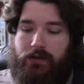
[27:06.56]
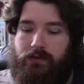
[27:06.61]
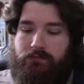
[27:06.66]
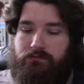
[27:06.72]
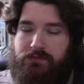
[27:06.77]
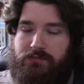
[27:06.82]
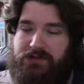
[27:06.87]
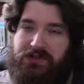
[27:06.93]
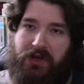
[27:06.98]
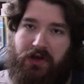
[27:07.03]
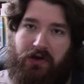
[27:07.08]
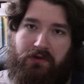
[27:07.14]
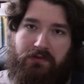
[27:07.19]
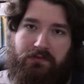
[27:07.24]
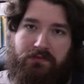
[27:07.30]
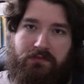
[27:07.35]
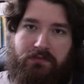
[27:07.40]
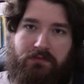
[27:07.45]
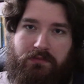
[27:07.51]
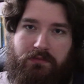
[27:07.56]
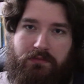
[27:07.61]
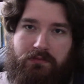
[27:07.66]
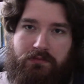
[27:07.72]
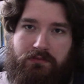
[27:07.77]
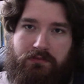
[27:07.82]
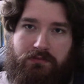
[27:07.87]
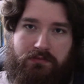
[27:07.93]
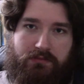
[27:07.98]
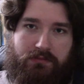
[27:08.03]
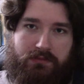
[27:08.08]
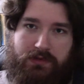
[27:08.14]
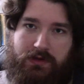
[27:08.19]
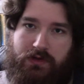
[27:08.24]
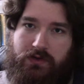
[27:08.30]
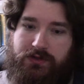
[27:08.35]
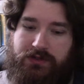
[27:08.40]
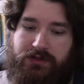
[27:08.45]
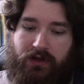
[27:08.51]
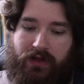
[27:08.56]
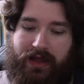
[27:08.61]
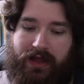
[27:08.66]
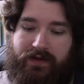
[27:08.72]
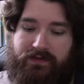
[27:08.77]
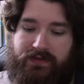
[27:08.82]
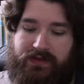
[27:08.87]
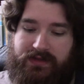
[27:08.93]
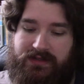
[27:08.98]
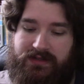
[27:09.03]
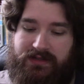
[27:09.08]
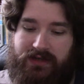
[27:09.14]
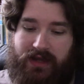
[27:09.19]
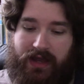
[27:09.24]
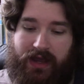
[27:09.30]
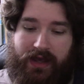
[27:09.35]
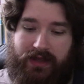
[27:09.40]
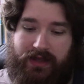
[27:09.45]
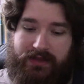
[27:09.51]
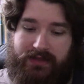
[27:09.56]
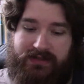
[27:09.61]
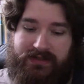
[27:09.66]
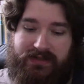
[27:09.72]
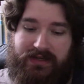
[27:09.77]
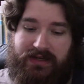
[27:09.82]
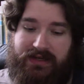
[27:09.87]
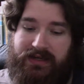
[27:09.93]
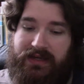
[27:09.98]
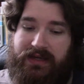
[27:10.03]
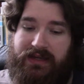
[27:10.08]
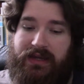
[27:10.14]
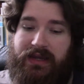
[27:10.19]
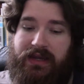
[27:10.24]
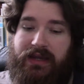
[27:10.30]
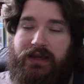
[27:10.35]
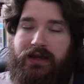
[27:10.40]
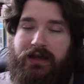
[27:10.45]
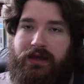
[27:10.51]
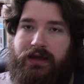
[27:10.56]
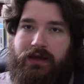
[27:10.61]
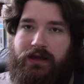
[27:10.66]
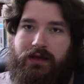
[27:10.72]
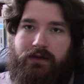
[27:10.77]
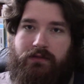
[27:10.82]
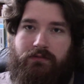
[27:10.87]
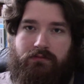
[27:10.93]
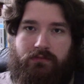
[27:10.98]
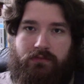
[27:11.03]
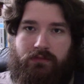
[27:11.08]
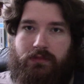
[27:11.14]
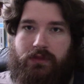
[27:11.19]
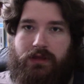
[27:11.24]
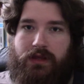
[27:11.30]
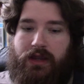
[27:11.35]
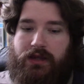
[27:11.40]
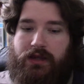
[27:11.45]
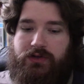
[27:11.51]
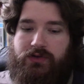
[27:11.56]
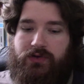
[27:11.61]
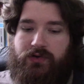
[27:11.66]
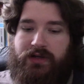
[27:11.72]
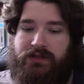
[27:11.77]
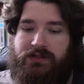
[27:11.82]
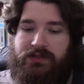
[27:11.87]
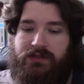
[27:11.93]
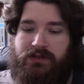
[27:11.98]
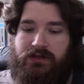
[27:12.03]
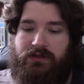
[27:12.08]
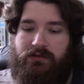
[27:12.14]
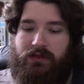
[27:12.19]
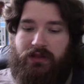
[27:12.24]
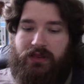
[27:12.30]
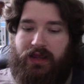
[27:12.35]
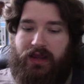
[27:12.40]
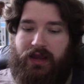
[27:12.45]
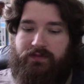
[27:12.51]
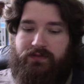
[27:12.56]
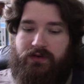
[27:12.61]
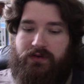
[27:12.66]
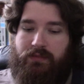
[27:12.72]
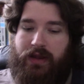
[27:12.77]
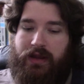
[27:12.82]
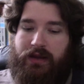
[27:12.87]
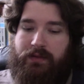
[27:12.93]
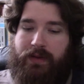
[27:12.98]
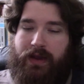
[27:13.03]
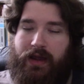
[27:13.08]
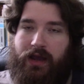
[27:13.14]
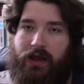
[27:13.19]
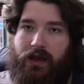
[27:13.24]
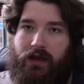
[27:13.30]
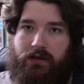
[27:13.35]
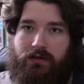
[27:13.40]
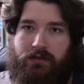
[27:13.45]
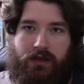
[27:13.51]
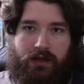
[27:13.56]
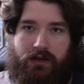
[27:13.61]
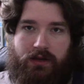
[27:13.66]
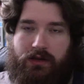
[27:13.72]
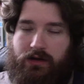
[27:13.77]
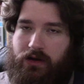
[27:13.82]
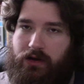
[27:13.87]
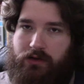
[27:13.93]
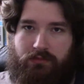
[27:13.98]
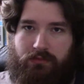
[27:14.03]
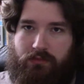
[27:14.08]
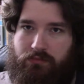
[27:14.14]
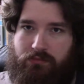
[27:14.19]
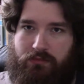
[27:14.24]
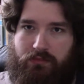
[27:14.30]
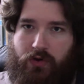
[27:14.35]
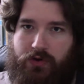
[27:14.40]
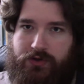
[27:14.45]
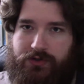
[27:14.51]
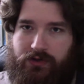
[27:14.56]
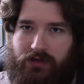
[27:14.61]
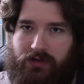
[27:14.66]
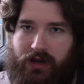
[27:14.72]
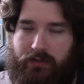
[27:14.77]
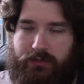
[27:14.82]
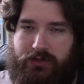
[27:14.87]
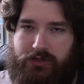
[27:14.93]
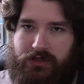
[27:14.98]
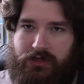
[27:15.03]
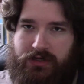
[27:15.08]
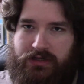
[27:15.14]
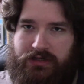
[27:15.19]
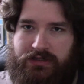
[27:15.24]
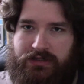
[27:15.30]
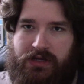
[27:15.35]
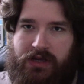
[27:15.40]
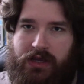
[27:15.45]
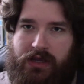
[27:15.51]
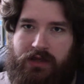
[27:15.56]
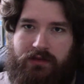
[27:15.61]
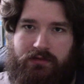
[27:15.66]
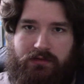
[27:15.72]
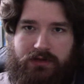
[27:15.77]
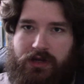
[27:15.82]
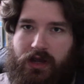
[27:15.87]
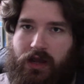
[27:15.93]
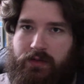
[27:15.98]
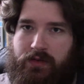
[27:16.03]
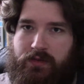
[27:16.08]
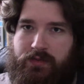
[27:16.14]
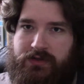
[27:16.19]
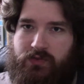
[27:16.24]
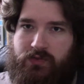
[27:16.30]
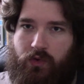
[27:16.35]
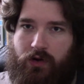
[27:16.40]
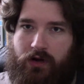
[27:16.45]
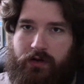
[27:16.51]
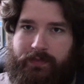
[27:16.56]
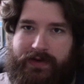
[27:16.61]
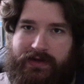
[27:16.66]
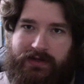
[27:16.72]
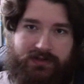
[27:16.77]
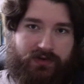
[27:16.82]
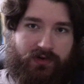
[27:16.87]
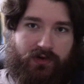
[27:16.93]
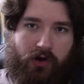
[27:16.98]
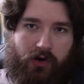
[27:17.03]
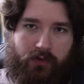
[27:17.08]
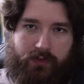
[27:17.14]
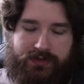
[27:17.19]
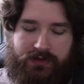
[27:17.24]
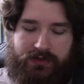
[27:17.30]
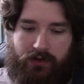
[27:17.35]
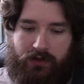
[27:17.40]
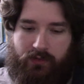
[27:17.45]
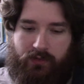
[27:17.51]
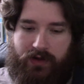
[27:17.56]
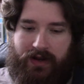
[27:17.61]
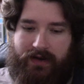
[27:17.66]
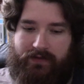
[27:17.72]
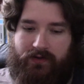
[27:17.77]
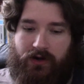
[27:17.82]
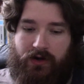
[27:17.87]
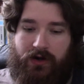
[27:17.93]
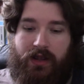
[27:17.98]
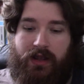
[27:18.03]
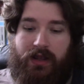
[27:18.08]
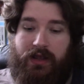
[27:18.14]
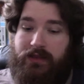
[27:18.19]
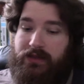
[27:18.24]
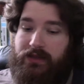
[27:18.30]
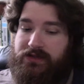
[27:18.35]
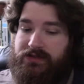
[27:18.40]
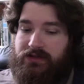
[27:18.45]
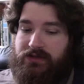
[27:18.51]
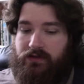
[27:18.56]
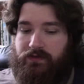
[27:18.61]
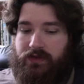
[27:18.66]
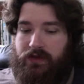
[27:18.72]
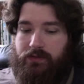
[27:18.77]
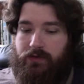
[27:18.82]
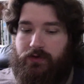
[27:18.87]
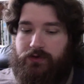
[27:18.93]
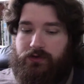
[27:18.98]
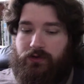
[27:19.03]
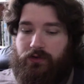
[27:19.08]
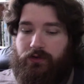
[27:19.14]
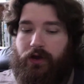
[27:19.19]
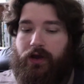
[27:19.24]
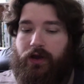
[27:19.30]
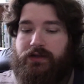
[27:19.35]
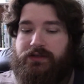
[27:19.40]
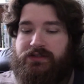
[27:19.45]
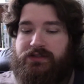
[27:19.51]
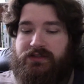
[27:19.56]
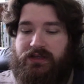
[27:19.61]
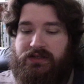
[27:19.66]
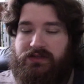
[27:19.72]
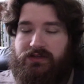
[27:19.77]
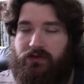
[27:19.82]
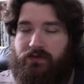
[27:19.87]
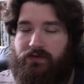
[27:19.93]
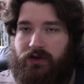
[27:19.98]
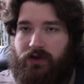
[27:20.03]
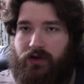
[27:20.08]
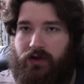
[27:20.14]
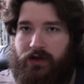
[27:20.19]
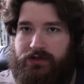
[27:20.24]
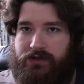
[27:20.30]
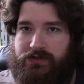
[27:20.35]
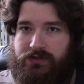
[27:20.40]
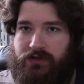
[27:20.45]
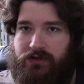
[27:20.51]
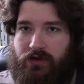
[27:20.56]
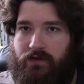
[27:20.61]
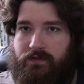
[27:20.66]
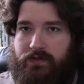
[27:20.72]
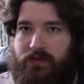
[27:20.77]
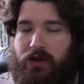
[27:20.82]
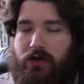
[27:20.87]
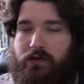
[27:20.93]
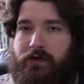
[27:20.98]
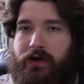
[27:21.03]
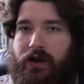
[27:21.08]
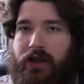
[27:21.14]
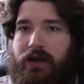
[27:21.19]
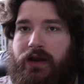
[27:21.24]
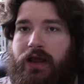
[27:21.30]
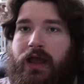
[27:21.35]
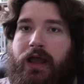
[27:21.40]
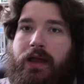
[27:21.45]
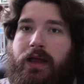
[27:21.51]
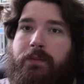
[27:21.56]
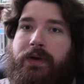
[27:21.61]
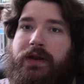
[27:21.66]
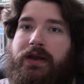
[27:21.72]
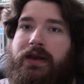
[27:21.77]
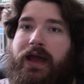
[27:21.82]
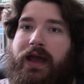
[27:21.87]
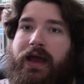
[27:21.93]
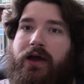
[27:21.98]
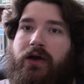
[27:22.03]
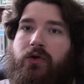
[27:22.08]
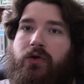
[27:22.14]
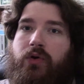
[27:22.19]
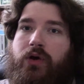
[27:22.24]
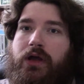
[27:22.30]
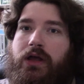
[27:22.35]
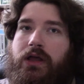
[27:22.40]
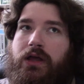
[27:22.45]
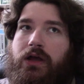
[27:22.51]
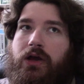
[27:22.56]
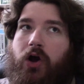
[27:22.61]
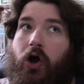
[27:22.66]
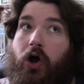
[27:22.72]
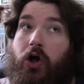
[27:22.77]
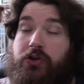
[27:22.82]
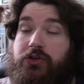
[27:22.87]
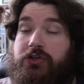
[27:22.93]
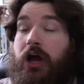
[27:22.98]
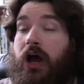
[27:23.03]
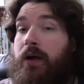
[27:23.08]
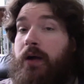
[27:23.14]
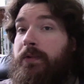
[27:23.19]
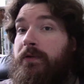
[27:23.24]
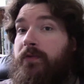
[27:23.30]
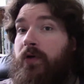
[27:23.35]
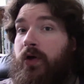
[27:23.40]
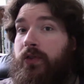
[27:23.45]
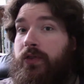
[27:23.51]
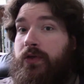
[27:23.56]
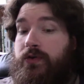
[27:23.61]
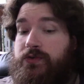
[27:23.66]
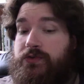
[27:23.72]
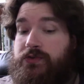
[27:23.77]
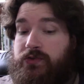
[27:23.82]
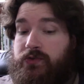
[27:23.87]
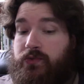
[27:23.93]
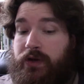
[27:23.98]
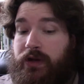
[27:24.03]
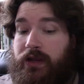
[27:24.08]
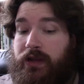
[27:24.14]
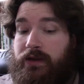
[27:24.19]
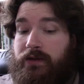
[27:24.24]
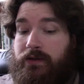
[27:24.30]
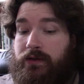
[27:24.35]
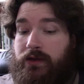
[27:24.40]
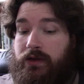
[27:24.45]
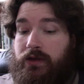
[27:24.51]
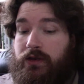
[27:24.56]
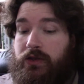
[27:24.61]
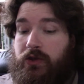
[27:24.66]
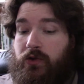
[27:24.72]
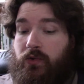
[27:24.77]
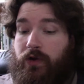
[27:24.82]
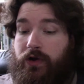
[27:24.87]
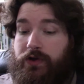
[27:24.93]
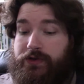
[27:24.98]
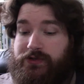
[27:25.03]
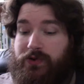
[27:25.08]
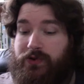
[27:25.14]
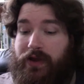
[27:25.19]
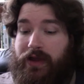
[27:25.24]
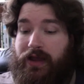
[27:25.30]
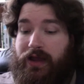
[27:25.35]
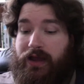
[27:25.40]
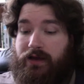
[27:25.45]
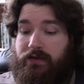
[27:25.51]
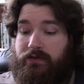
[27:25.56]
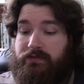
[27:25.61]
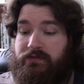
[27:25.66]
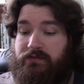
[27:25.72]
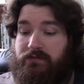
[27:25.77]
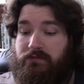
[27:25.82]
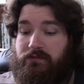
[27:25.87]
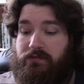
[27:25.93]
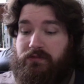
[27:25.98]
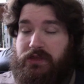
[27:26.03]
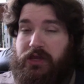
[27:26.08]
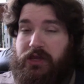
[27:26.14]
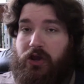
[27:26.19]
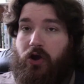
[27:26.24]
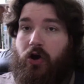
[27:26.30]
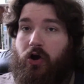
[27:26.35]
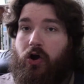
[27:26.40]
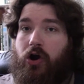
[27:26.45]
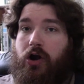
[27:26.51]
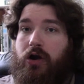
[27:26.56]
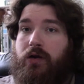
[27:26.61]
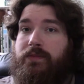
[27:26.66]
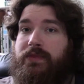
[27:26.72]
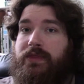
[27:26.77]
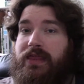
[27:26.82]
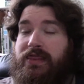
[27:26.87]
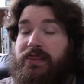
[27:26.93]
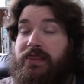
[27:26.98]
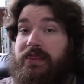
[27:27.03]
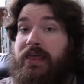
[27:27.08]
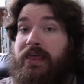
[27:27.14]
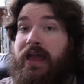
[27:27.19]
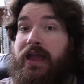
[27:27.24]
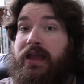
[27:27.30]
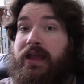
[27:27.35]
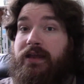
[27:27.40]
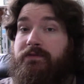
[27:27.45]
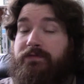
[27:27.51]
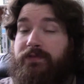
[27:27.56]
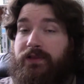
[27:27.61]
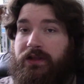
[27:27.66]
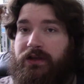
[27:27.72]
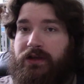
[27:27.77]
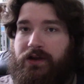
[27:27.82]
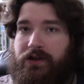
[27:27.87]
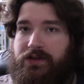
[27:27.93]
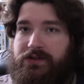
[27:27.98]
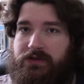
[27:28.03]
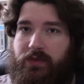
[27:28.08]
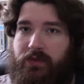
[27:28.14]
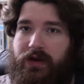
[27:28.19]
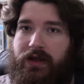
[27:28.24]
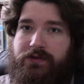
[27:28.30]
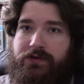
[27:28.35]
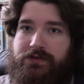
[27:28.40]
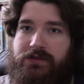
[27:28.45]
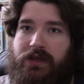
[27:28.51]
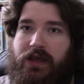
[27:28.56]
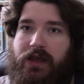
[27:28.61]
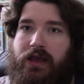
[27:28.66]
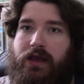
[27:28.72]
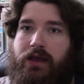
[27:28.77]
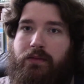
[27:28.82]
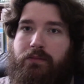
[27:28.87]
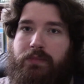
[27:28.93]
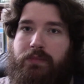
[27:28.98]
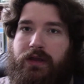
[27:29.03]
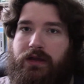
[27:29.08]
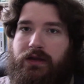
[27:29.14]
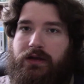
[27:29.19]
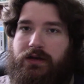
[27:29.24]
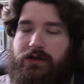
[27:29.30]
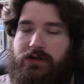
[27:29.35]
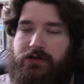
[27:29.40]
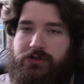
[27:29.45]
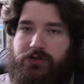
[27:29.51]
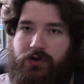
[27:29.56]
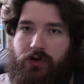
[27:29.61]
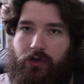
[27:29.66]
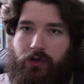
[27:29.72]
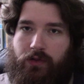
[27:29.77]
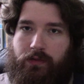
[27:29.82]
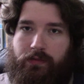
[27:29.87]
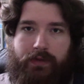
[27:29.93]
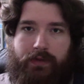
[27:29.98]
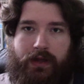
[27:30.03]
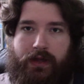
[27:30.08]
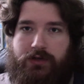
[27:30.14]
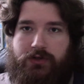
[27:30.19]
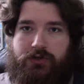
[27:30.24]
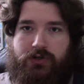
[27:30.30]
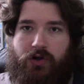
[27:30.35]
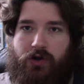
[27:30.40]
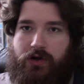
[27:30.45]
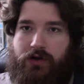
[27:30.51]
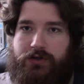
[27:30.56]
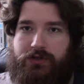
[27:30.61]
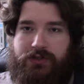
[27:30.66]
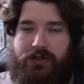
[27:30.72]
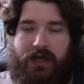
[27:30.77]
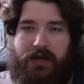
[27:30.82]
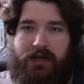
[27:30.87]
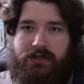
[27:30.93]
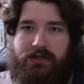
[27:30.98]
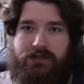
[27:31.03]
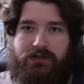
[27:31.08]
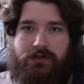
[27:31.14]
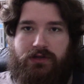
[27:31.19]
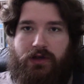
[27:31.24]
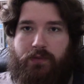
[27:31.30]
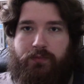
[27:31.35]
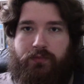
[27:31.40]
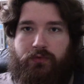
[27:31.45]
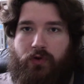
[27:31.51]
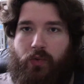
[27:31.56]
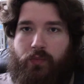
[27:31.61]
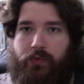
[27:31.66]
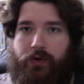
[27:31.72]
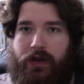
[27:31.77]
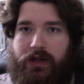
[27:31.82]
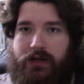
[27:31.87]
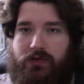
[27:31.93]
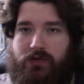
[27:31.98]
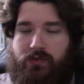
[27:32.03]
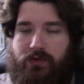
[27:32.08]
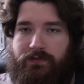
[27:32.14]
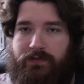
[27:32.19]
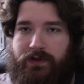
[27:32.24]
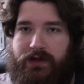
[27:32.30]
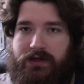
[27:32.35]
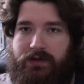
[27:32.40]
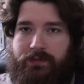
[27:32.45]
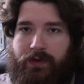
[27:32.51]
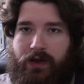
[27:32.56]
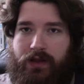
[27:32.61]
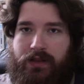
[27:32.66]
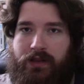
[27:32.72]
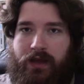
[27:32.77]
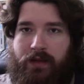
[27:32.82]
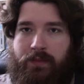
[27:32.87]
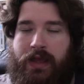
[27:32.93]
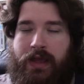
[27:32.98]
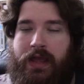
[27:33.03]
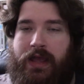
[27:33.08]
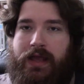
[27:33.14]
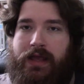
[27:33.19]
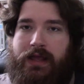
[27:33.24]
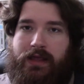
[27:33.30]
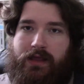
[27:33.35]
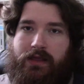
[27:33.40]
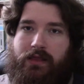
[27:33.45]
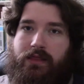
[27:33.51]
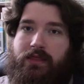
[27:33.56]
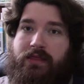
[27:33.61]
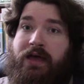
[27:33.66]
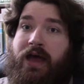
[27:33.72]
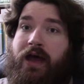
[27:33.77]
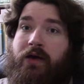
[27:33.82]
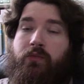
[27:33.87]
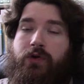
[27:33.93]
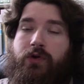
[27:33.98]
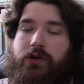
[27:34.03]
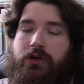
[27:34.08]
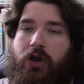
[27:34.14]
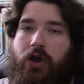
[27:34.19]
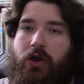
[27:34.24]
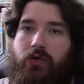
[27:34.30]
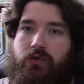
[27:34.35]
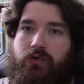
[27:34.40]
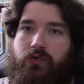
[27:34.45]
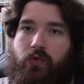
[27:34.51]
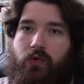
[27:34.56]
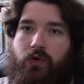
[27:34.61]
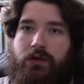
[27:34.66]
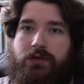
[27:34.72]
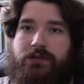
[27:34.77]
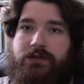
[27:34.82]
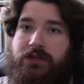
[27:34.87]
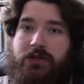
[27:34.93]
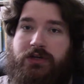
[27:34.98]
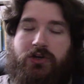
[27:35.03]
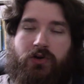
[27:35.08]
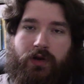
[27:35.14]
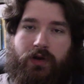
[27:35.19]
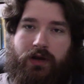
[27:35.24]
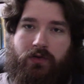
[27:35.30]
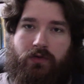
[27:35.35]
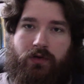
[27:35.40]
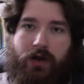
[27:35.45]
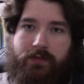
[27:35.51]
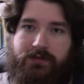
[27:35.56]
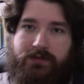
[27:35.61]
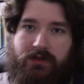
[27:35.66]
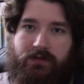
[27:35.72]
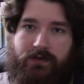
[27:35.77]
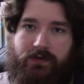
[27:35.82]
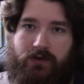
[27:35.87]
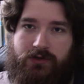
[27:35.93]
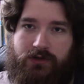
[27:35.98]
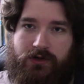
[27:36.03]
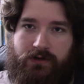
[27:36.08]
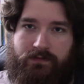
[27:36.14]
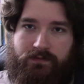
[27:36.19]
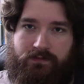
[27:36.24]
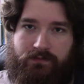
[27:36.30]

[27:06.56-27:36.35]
So you still have this the C, D, and E, the interest that they have to make back, the emotional damages, the time you missed work because your car was stolen, whatever. They still have the emotional costs, they still have the costs of the overhead, but now, on top of all those three, you also have the harm that they inflicted on someone else, being an additional charge that is appropriate to inflict upon them, that would go towards deterring crimes in the future,